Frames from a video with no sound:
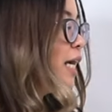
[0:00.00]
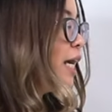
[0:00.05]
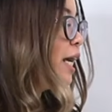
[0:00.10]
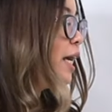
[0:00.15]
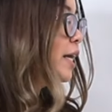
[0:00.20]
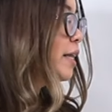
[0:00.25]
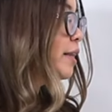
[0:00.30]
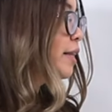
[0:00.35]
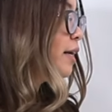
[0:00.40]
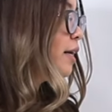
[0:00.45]

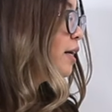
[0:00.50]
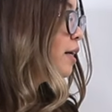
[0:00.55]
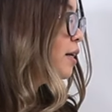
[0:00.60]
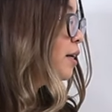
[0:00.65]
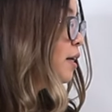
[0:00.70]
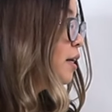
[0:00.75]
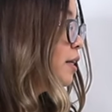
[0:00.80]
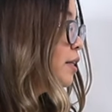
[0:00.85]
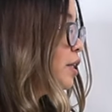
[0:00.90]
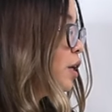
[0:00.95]
And uh,
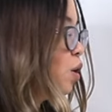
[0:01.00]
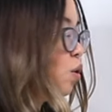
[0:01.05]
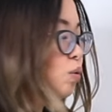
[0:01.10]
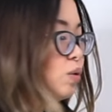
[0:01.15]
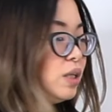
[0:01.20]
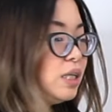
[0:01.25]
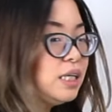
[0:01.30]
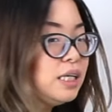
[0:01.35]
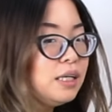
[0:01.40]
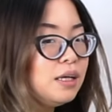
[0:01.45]
the
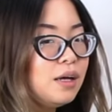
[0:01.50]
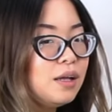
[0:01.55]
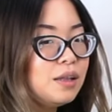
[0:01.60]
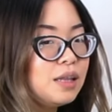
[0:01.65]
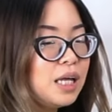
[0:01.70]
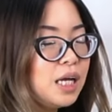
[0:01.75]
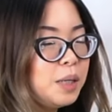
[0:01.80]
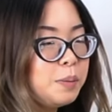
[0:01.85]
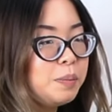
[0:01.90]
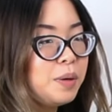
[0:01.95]
only
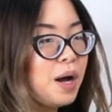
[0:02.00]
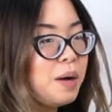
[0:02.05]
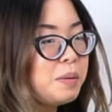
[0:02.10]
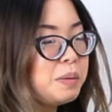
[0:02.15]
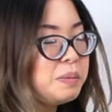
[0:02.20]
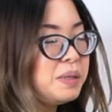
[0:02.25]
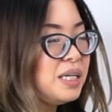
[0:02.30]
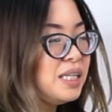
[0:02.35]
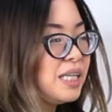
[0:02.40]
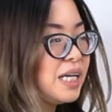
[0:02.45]
thing
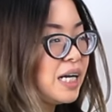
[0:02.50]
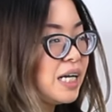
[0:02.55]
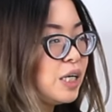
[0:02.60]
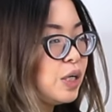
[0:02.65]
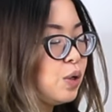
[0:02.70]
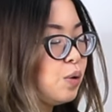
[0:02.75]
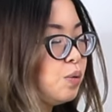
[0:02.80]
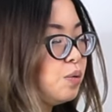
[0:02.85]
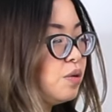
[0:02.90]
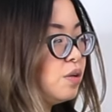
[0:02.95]
probably that I
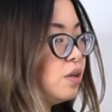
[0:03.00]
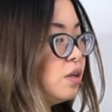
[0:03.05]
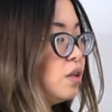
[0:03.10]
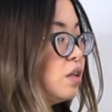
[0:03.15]
don't